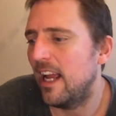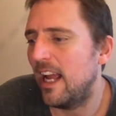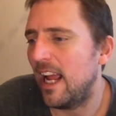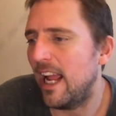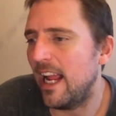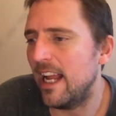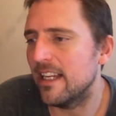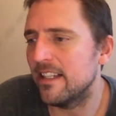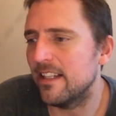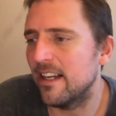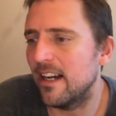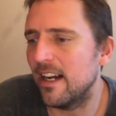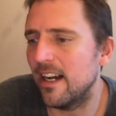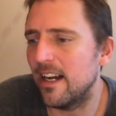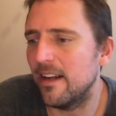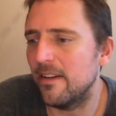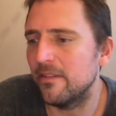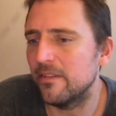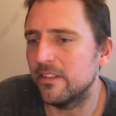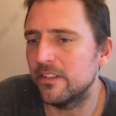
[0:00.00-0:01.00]
And
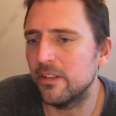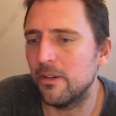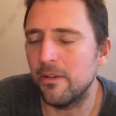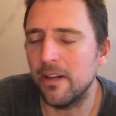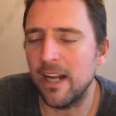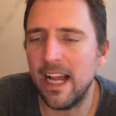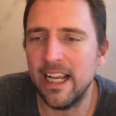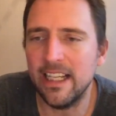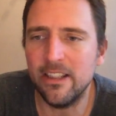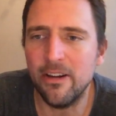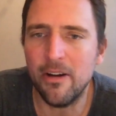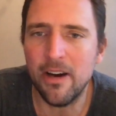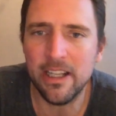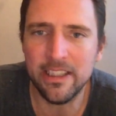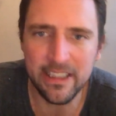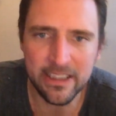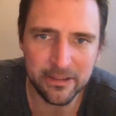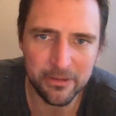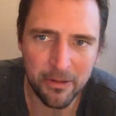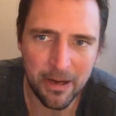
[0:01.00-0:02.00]
uh, so when I go on
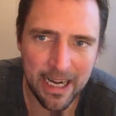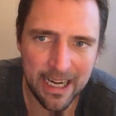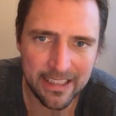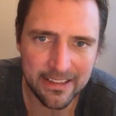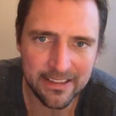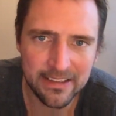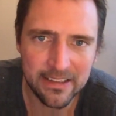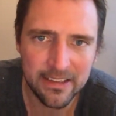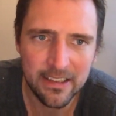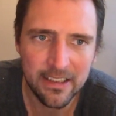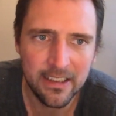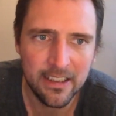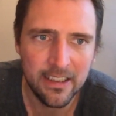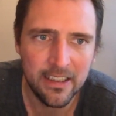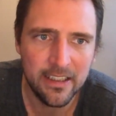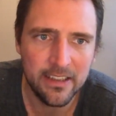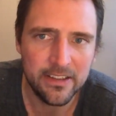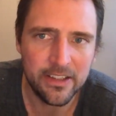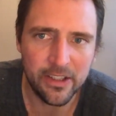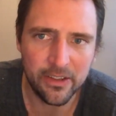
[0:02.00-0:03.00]
these rants,
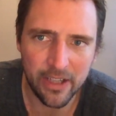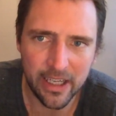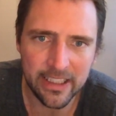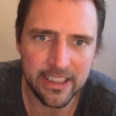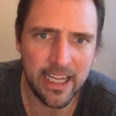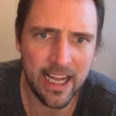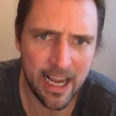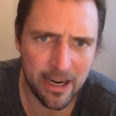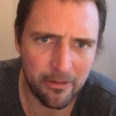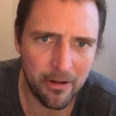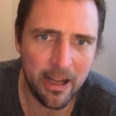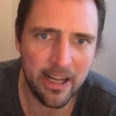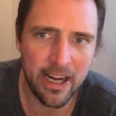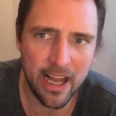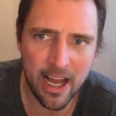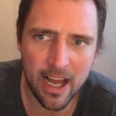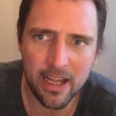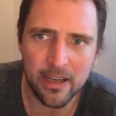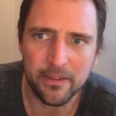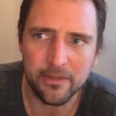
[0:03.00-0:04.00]
they're like, yeah, right
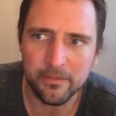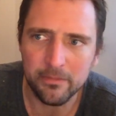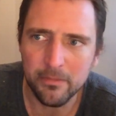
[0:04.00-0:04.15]
on.